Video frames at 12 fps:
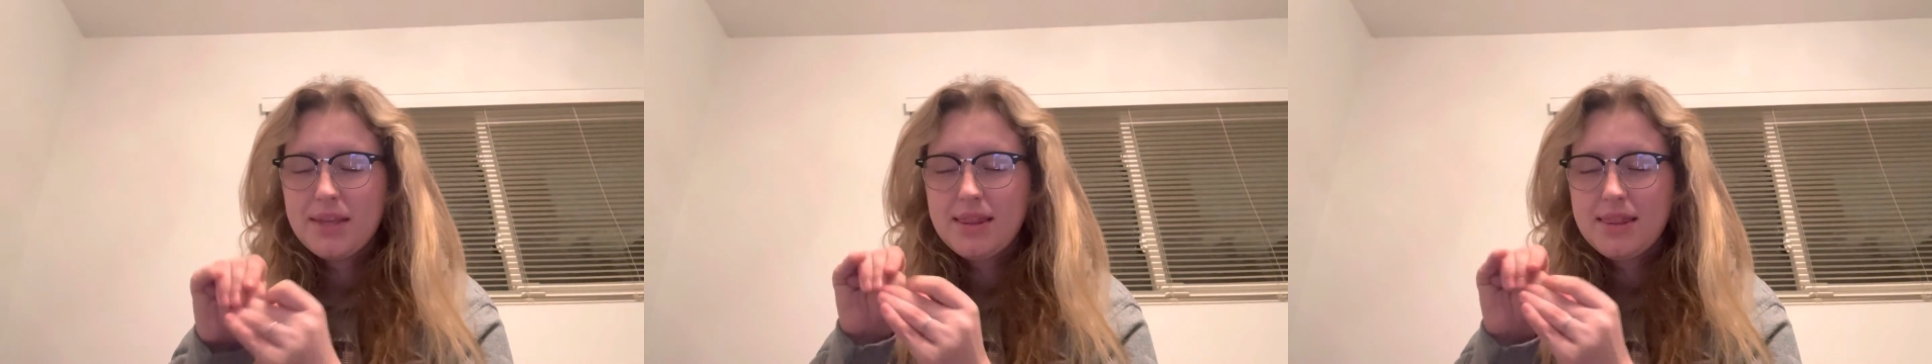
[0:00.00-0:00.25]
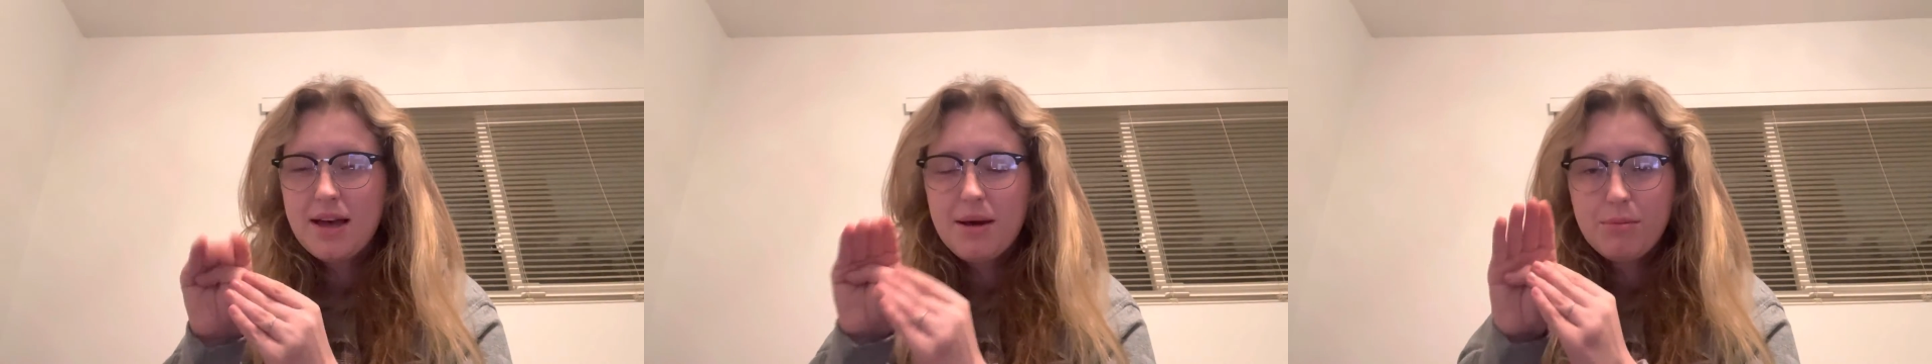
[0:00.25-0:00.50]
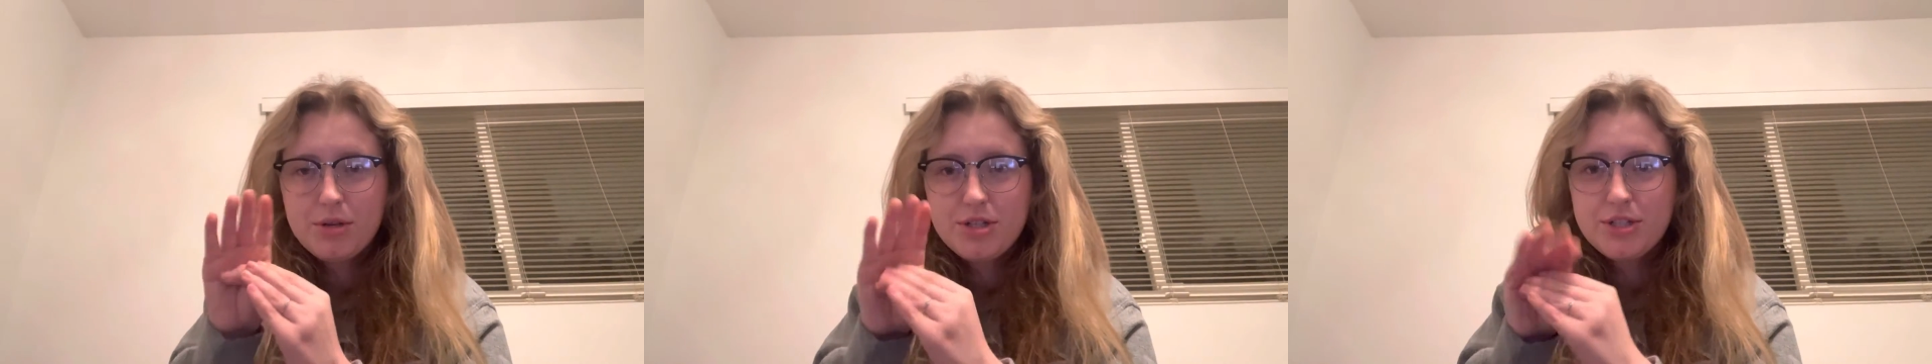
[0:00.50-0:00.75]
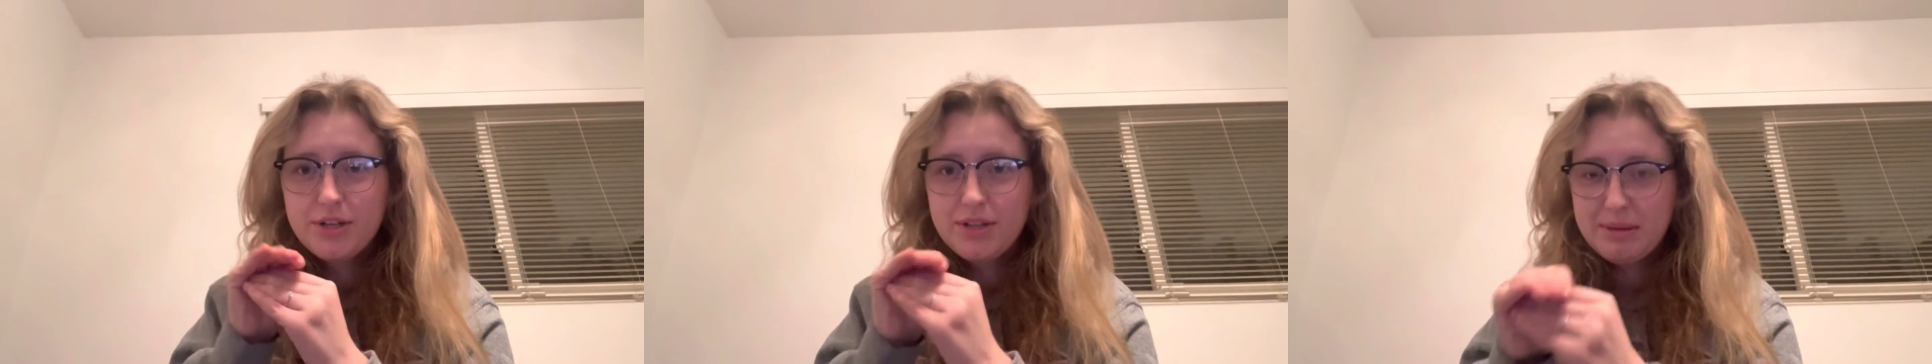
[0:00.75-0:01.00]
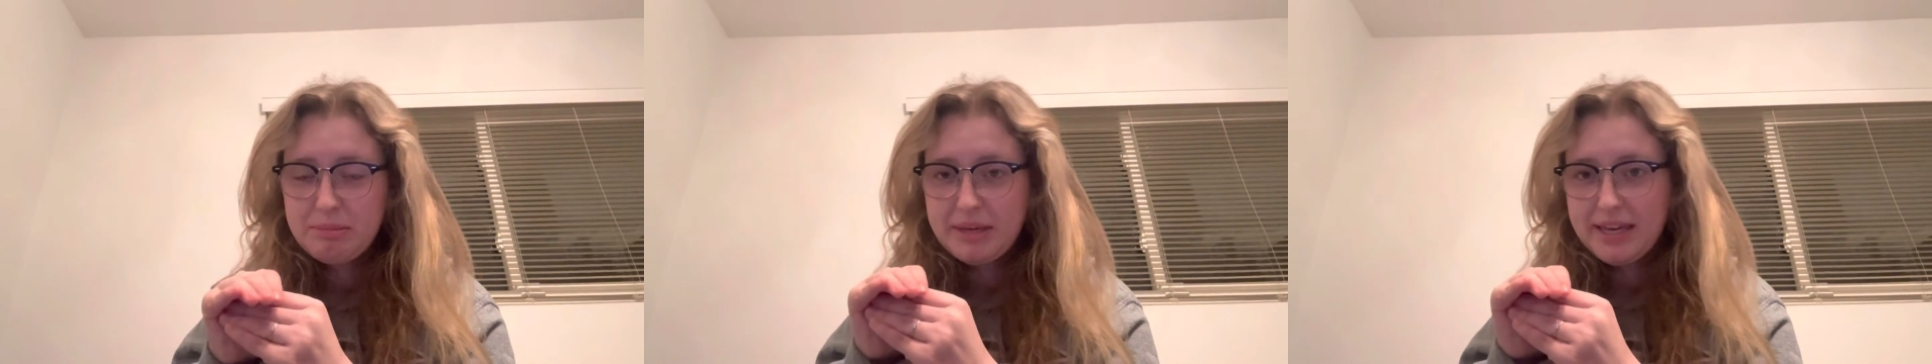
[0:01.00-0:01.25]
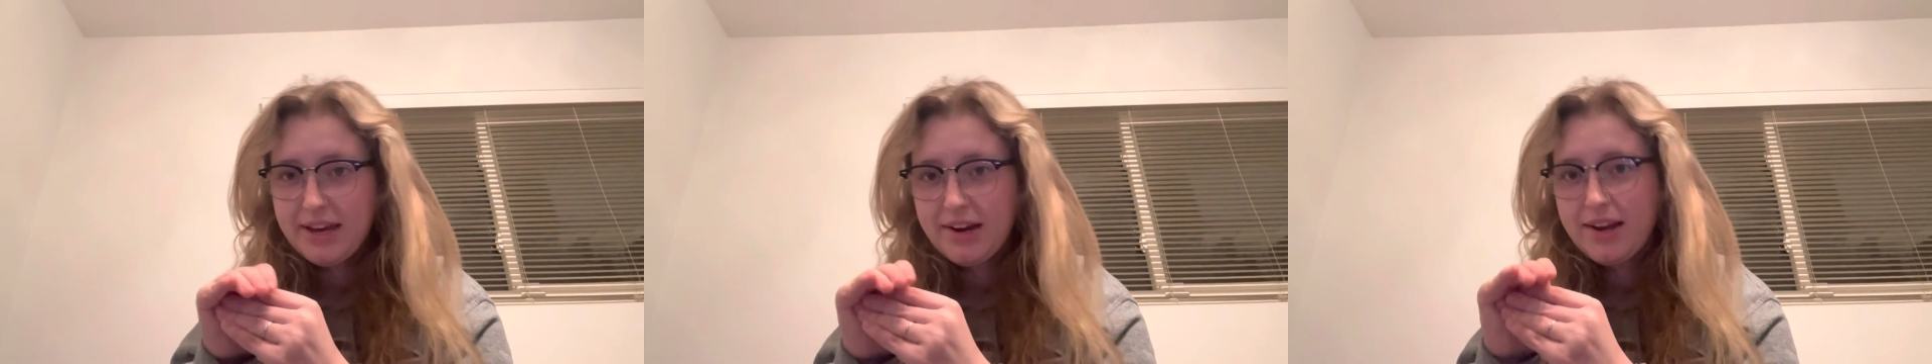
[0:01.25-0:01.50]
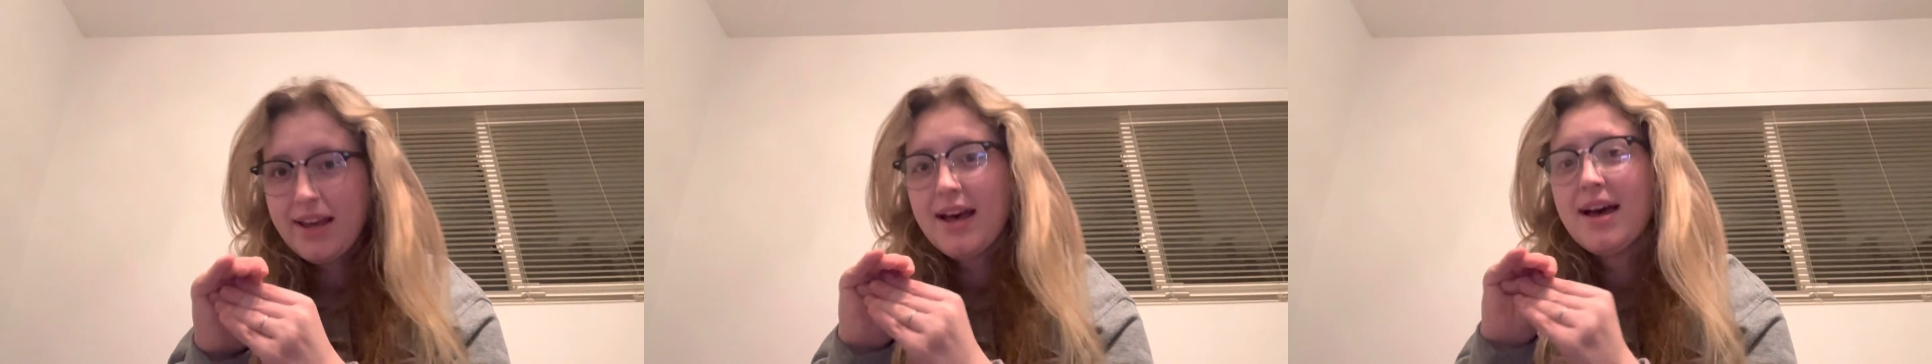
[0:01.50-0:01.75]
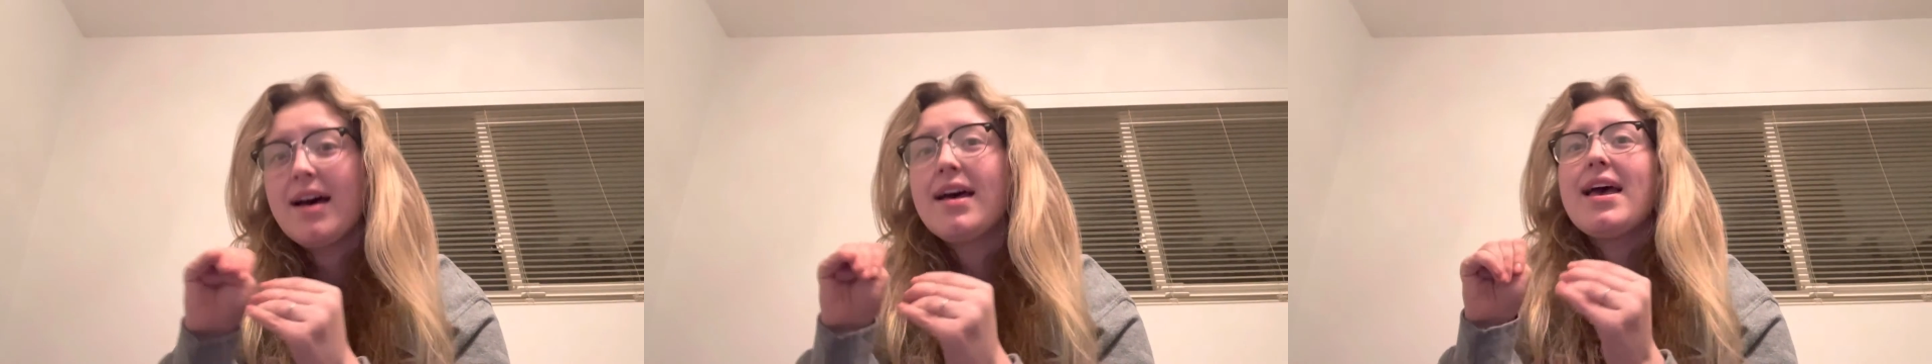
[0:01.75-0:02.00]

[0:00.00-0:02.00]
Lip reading: thumb, which is your limbic area,